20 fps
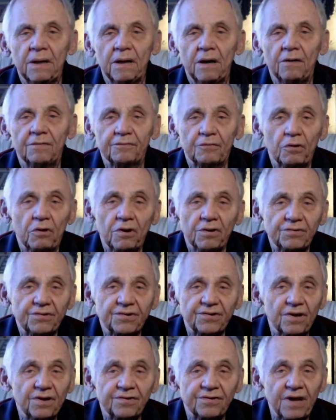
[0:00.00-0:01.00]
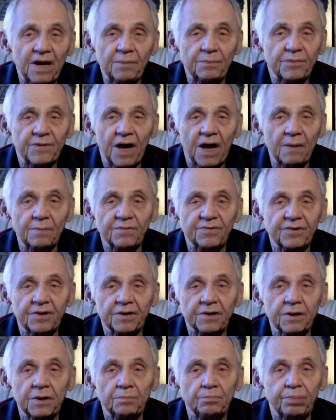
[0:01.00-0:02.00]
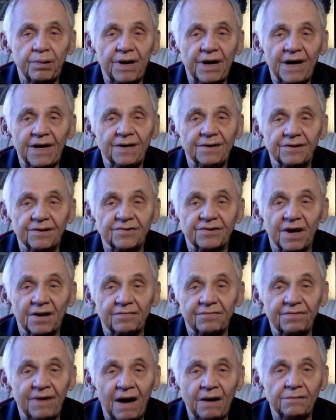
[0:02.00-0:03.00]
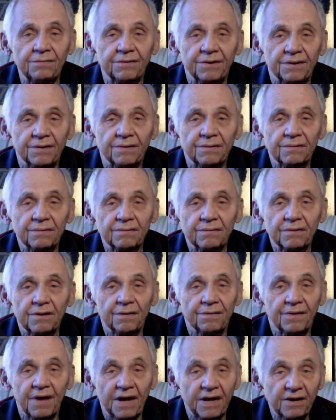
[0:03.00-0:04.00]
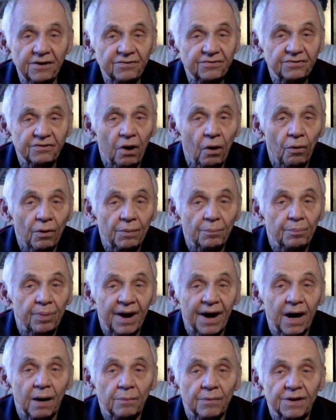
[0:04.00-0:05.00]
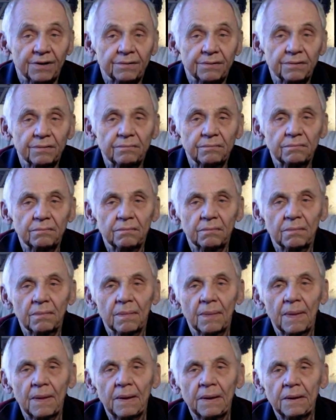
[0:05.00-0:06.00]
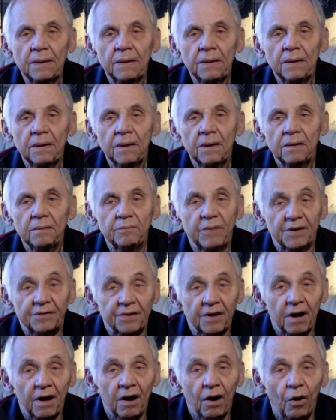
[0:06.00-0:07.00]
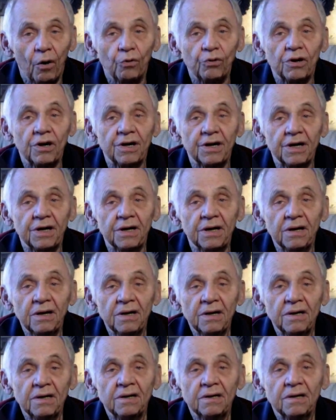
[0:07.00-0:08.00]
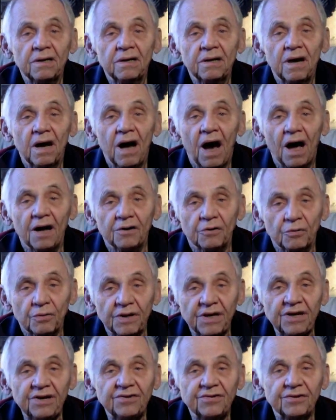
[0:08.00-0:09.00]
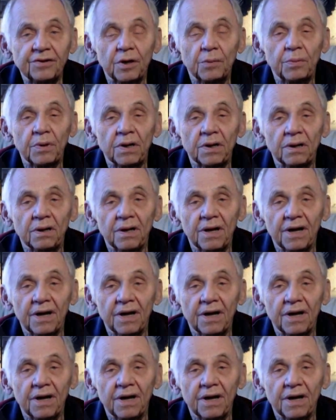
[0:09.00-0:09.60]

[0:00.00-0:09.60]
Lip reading: Of course, sometimes the complaint is unfounded, and there is no impairment, but there are only unreasonable